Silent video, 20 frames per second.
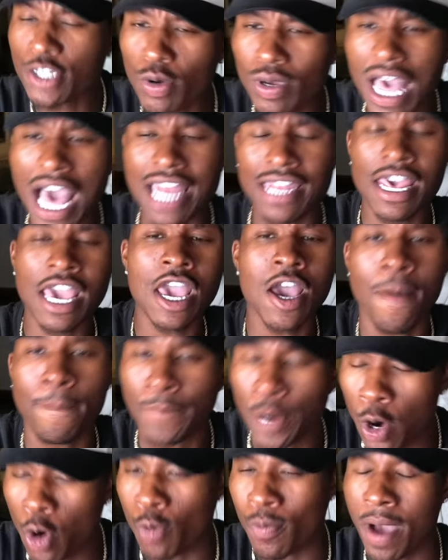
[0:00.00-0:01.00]
goddamn,
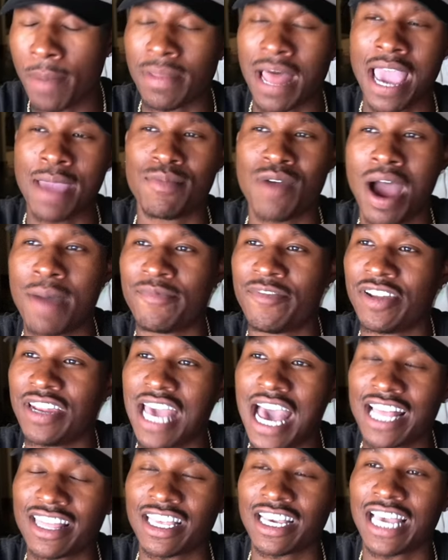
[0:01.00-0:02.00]
boom, I'm like, bro, I'm finna
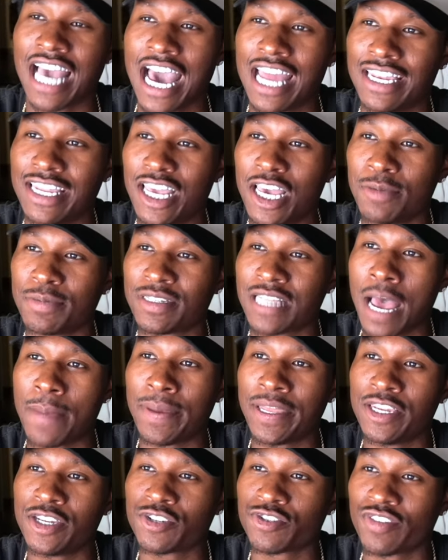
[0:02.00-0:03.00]
have to goddamn stop
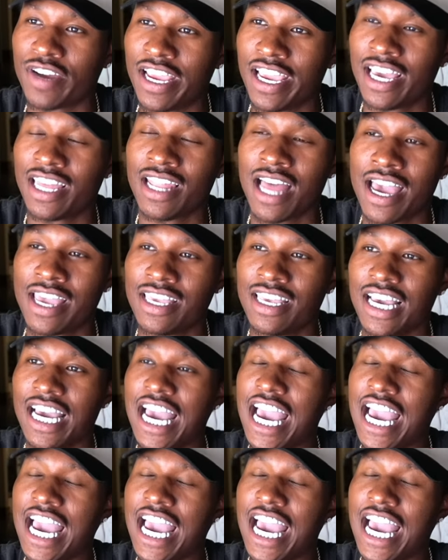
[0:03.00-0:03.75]
at this red light,